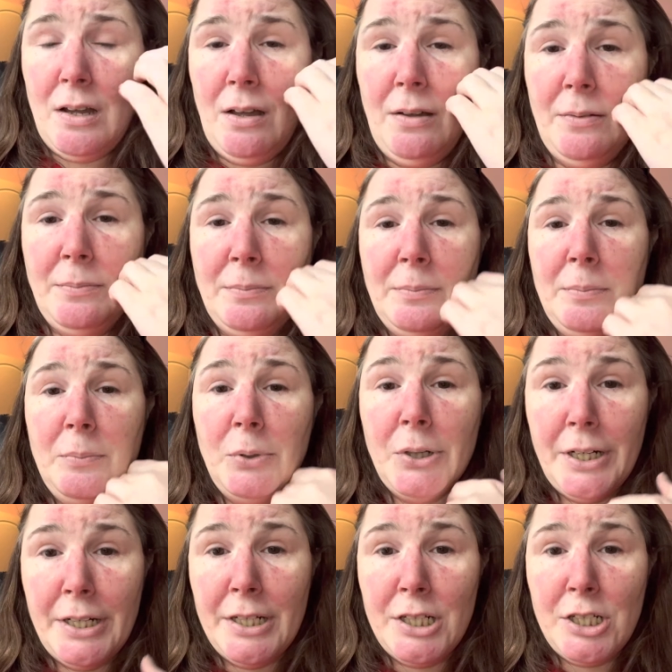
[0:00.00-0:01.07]

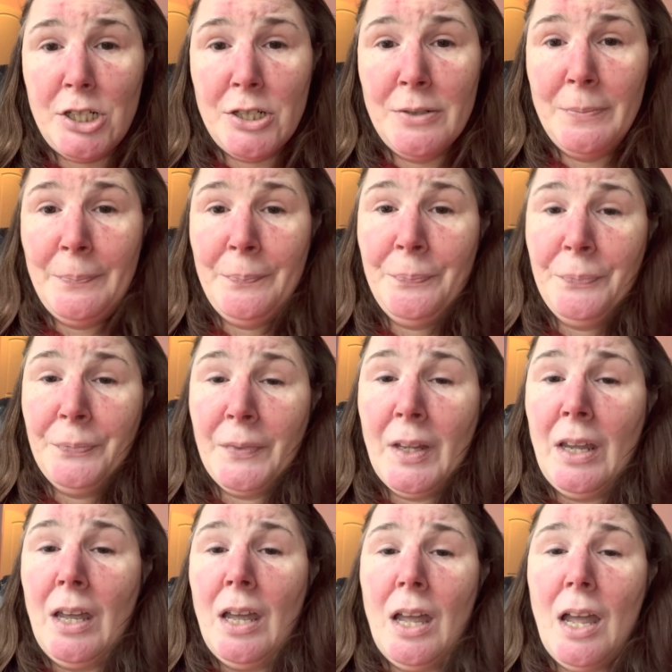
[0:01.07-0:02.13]
bridge.
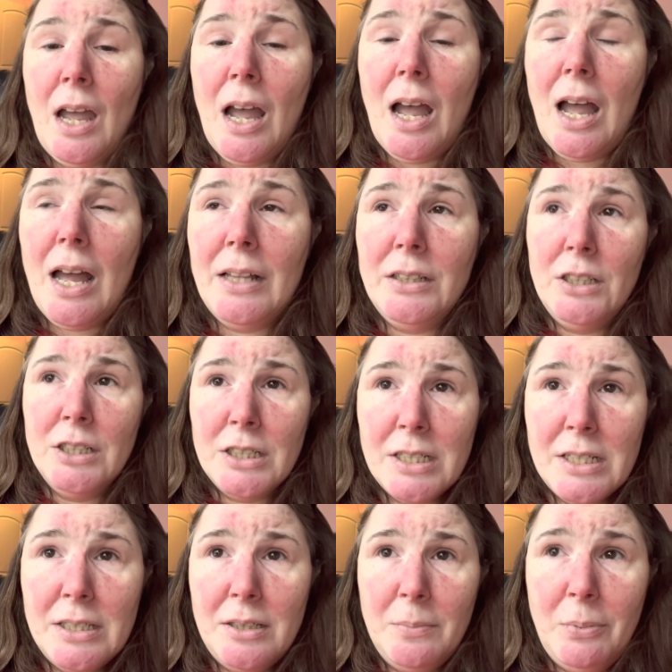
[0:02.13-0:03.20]
I looked
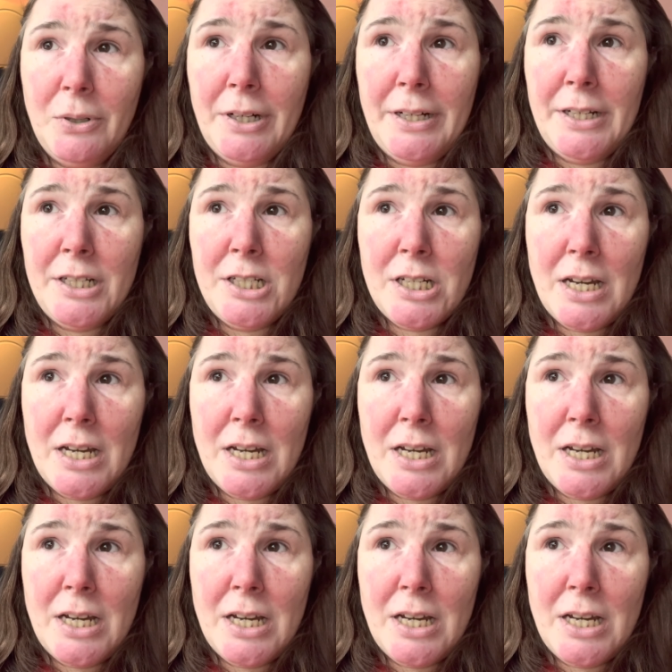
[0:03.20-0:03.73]
at the bridge.